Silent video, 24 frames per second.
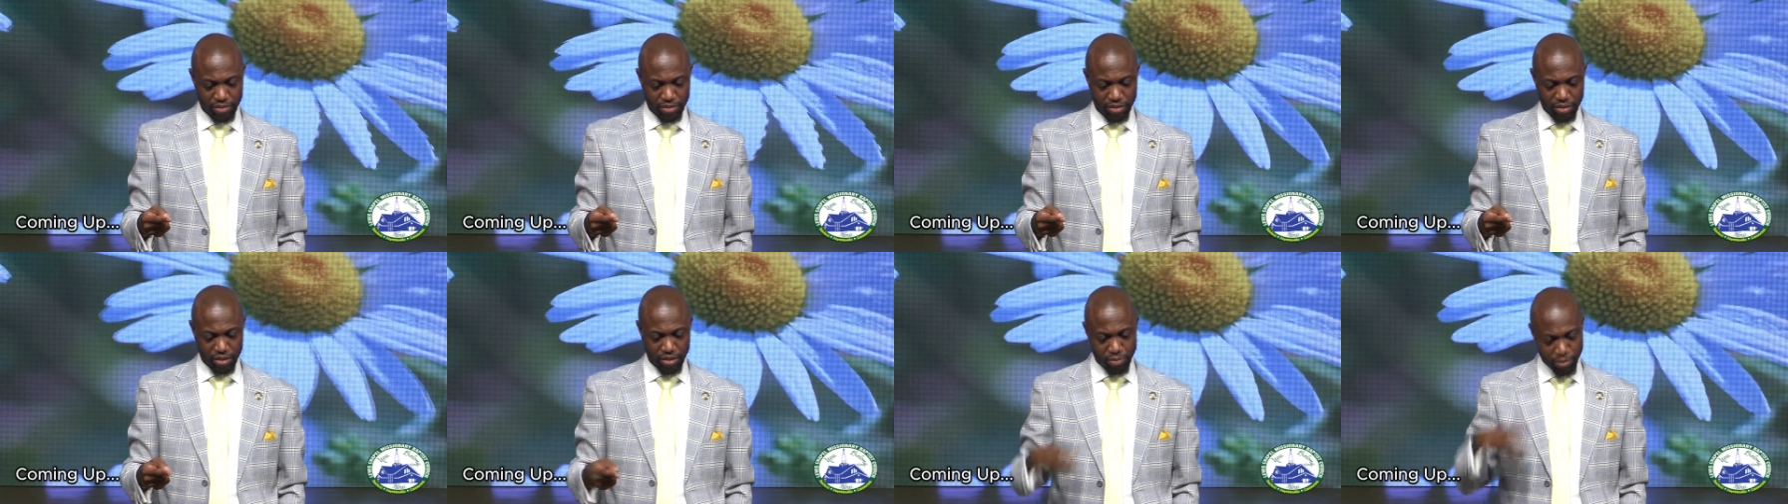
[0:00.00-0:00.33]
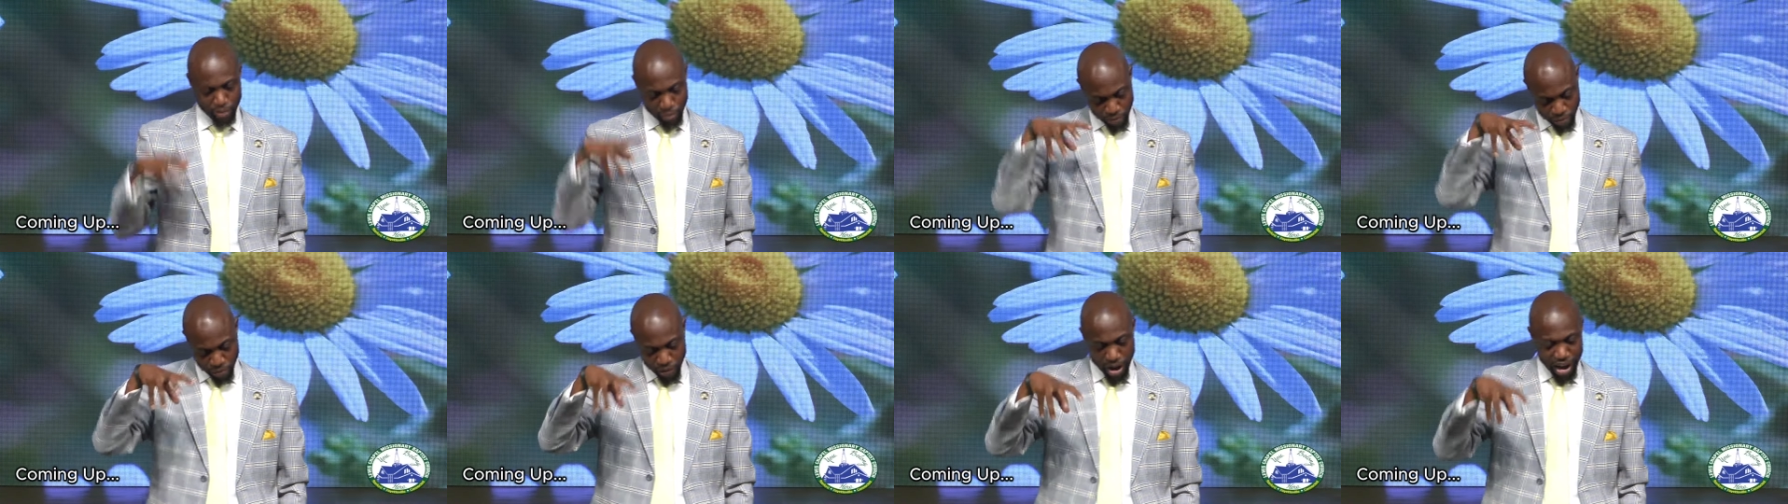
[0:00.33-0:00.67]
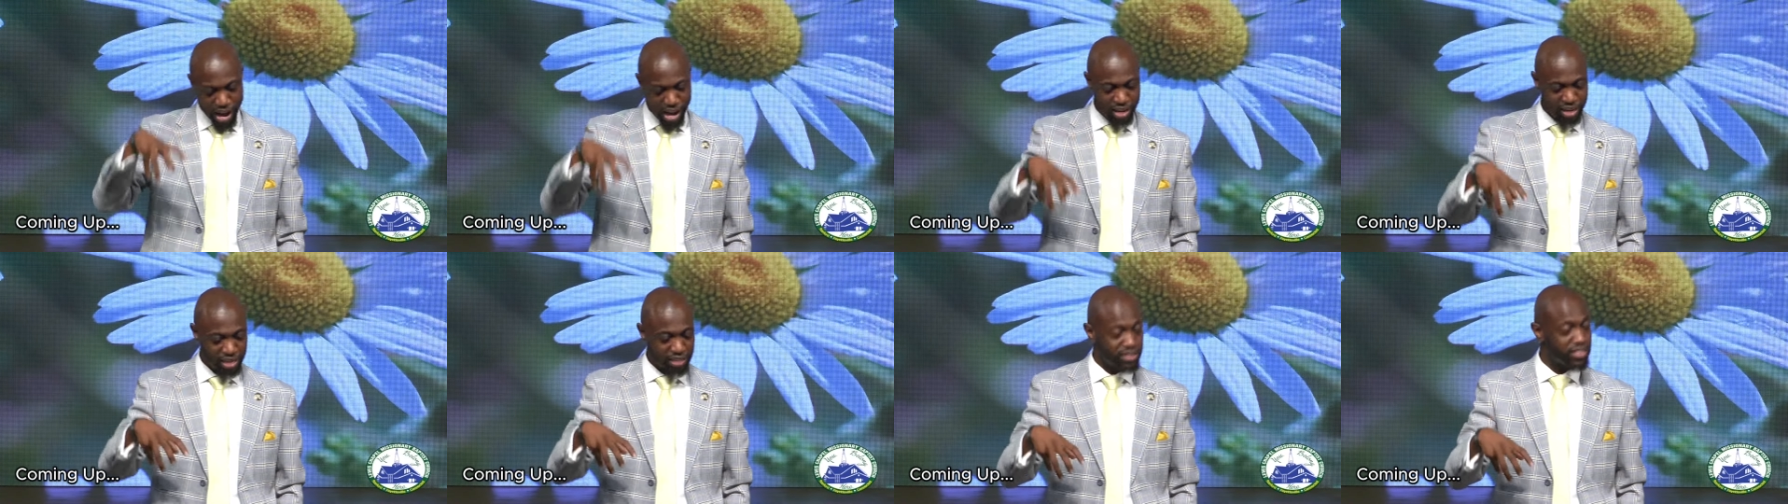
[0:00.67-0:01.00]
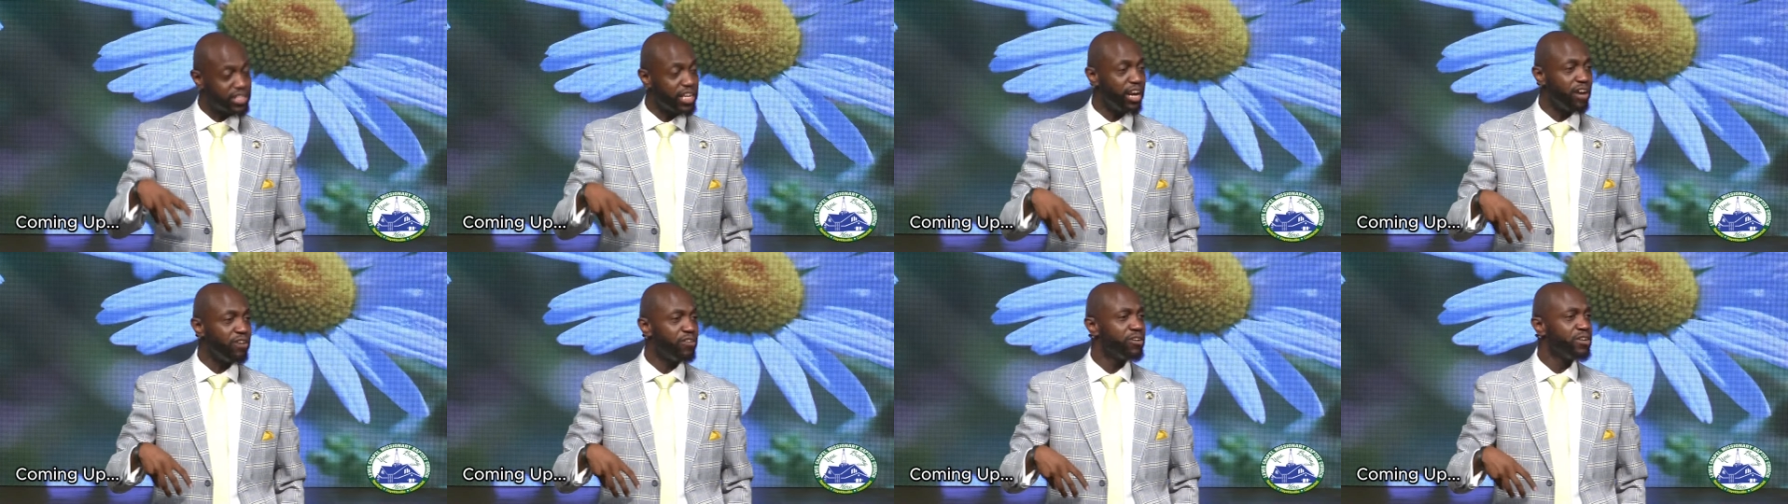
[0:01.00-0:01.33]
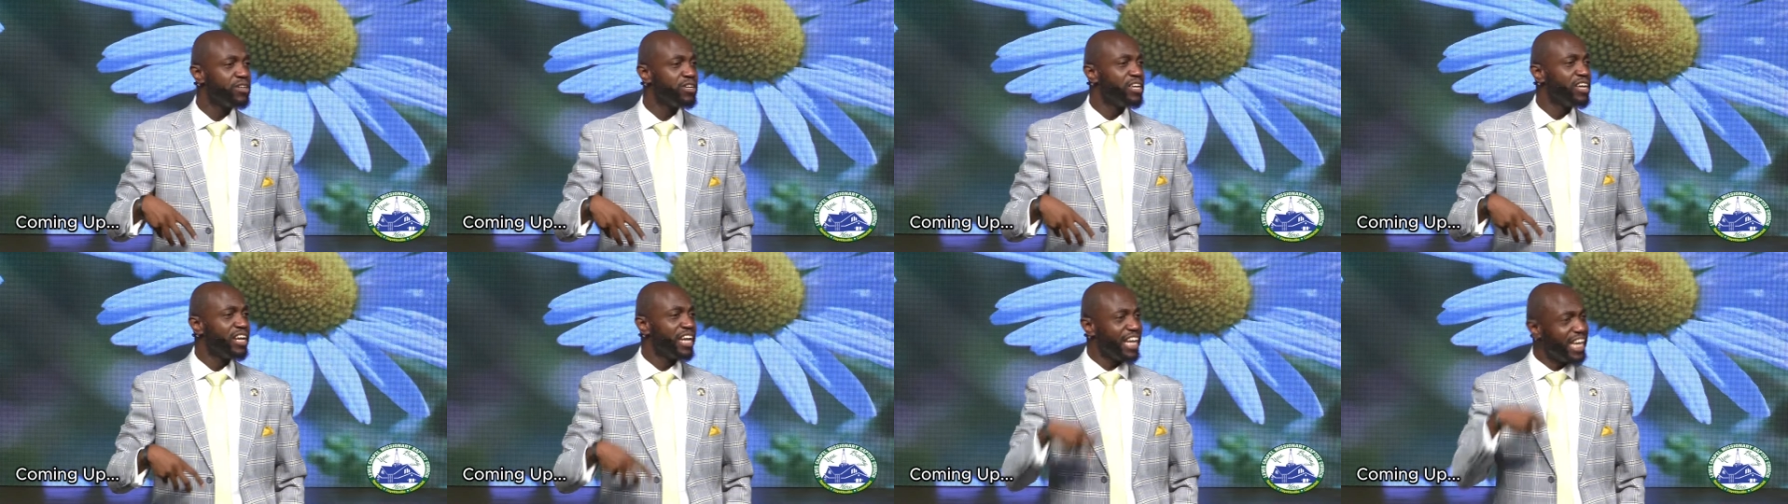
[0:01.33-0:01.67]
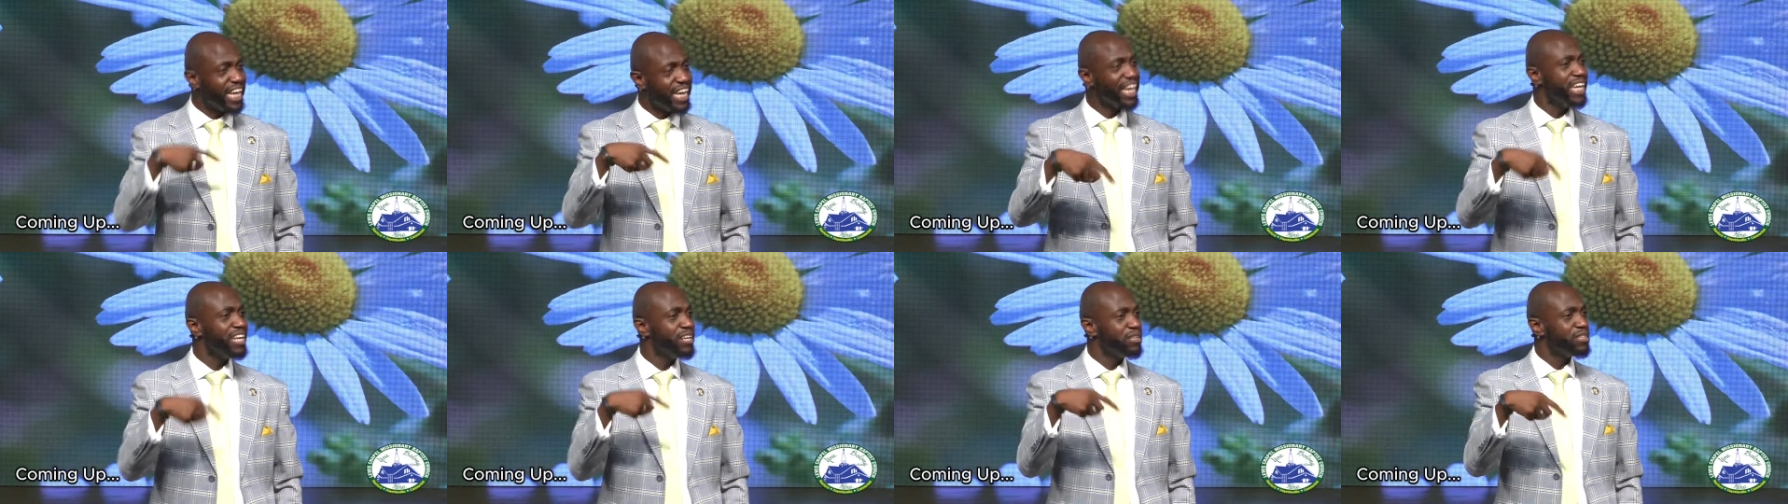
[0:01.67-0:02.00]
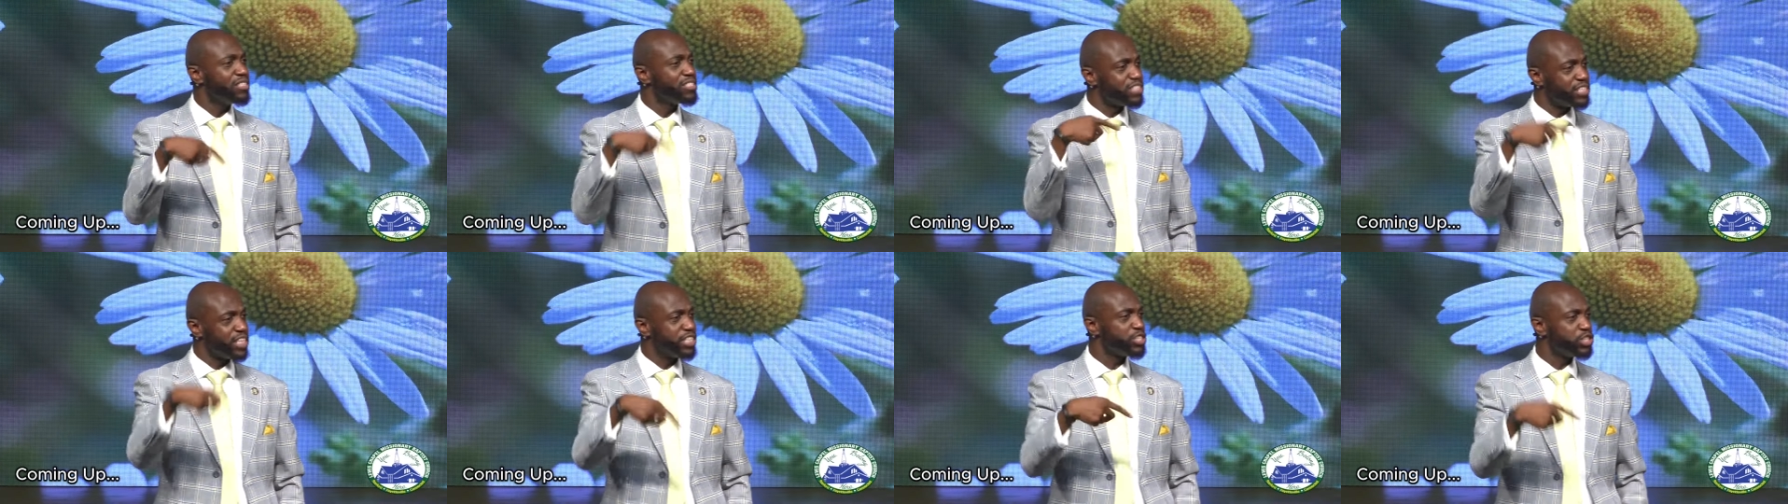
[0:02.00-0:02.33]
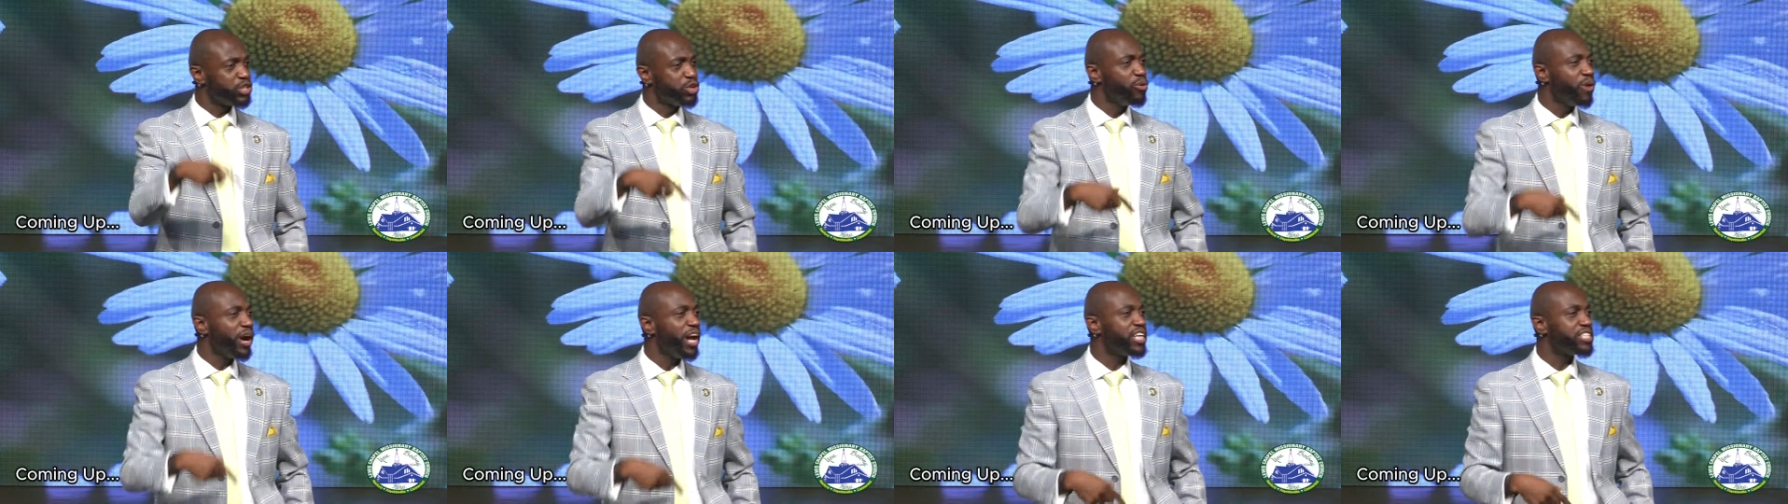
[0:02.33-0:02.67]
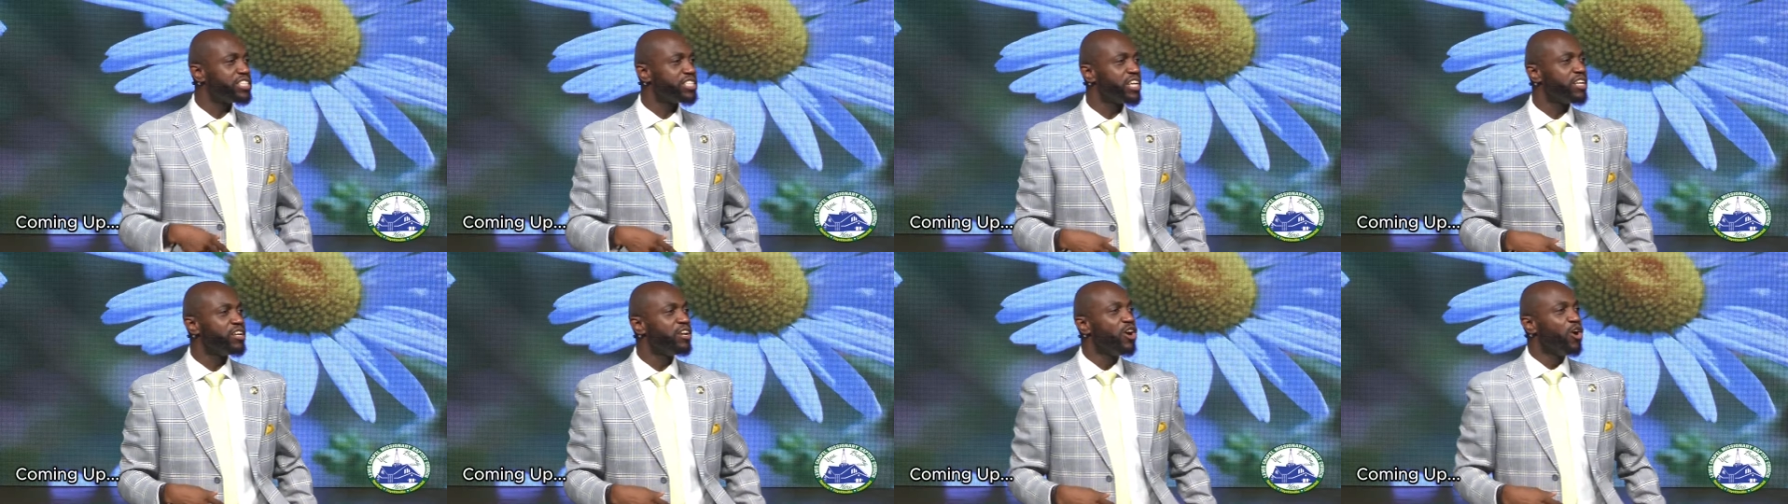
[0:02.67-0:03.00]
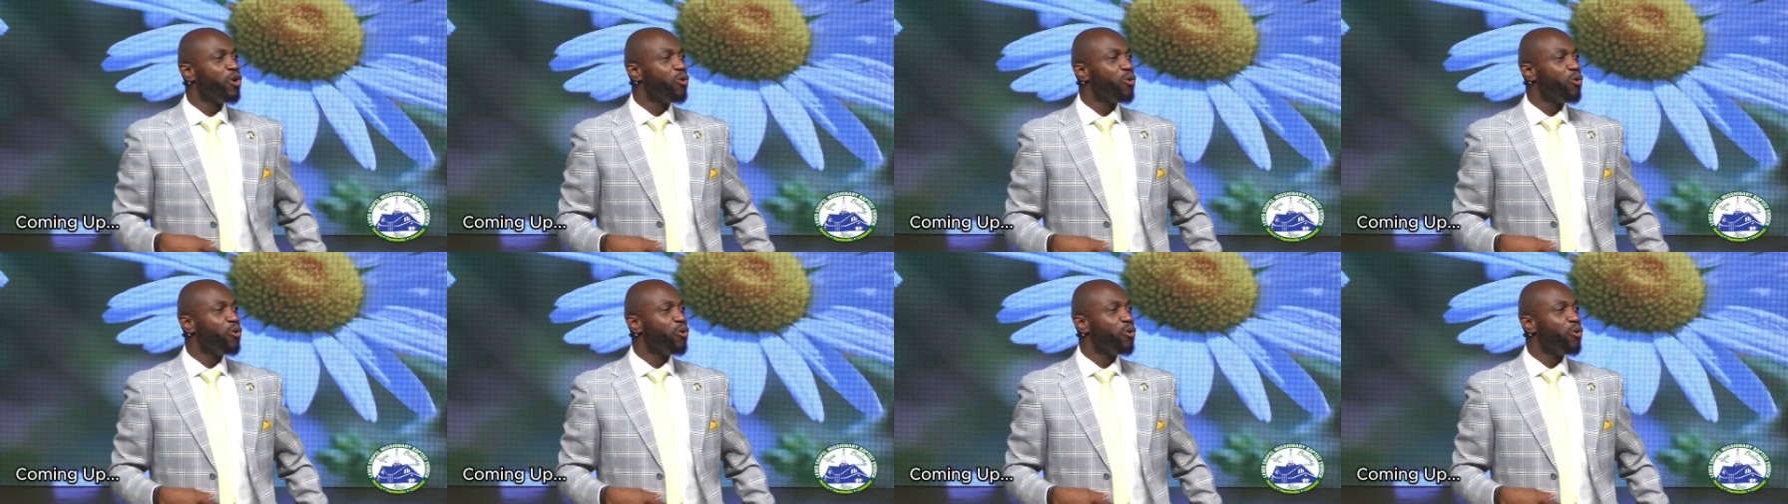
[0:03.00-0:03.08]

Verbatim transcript: And we find ourselves in situations